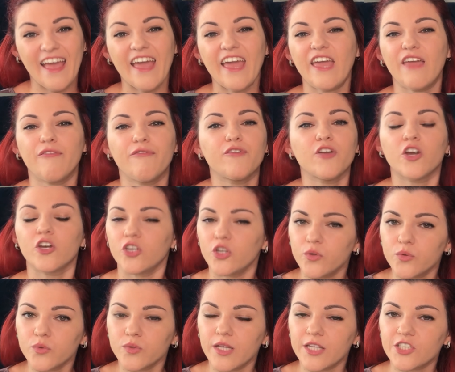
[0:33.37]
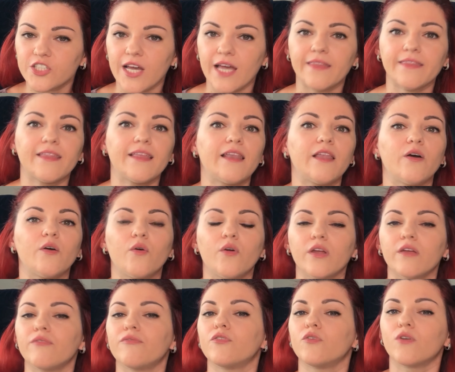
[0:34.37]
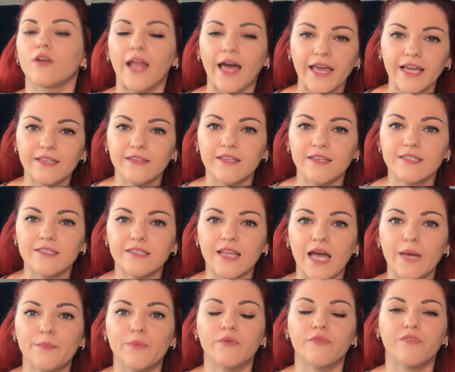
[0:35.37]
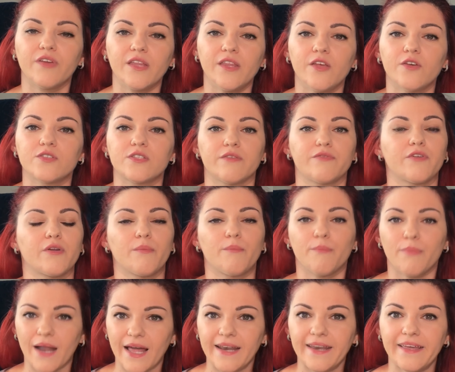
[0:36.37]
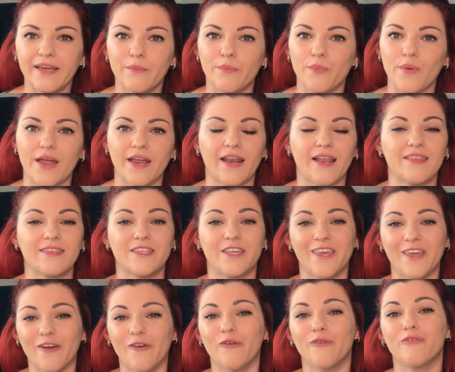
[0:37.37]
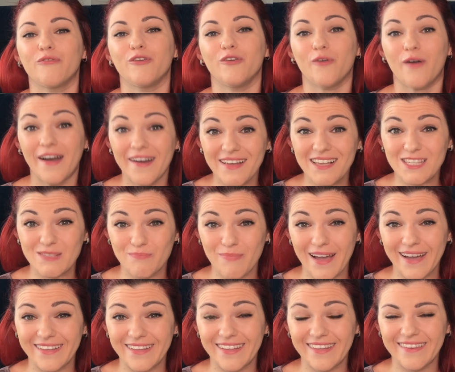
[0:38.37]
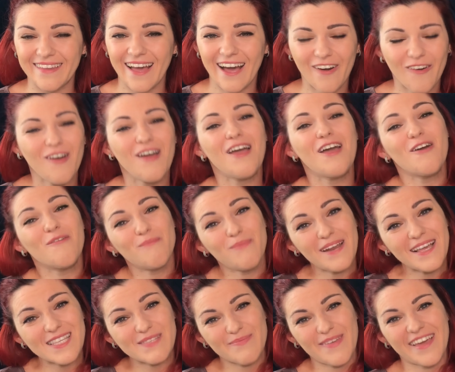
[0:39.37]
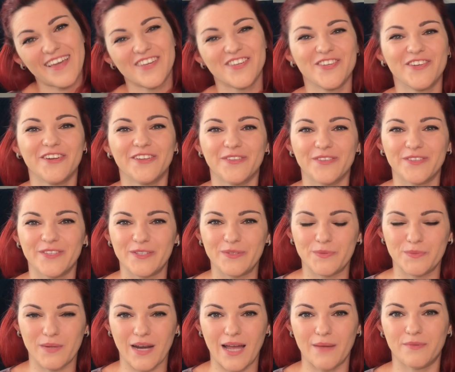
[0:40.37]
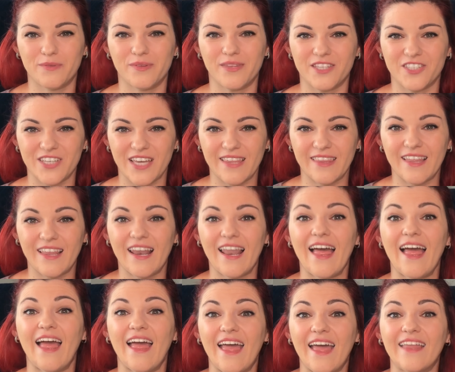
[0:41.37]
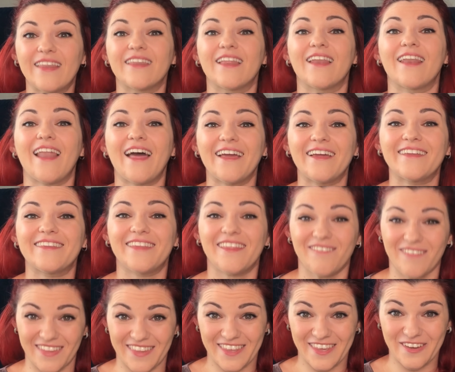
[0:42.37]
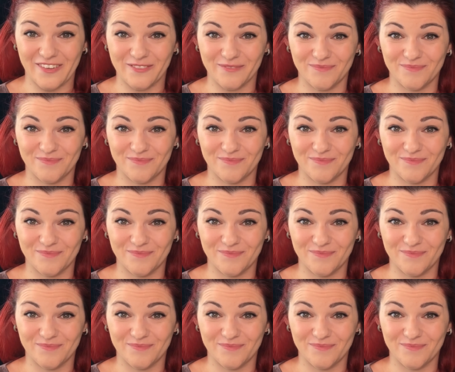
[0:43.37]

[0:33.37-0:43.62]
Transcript: If you're new to the channel, or if you like this type of videos, if you're planning a pregnancy or if you are expecting now, please make sure to subscribe to the channel and like the video.